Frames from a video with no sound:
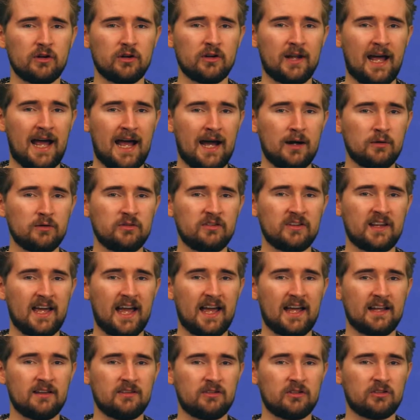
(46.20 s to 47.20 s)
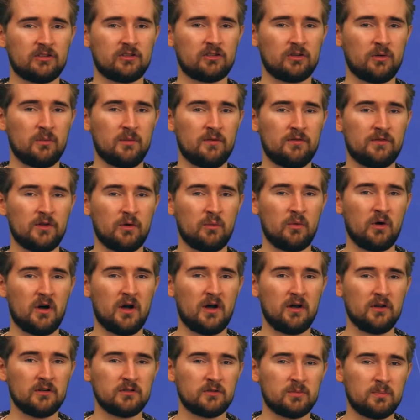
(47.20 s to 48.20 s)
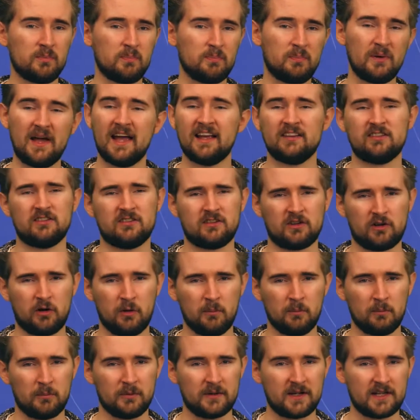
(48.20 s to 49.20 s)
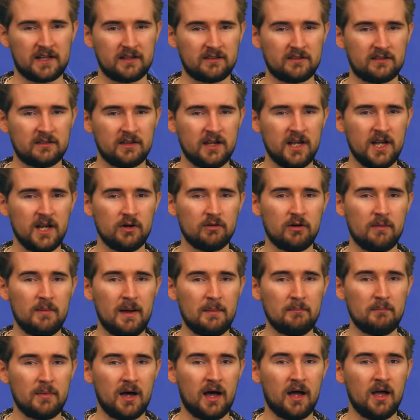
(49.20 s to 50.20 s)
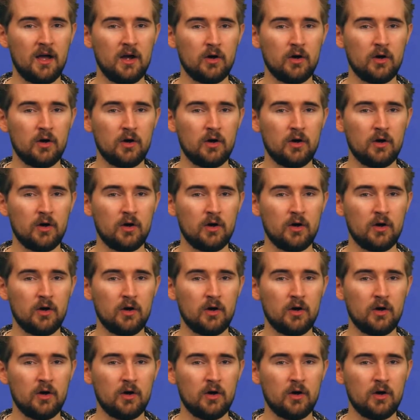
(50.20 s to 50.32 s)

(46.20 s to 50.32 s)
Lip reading: on how to get into some of the world's best companies. Remember,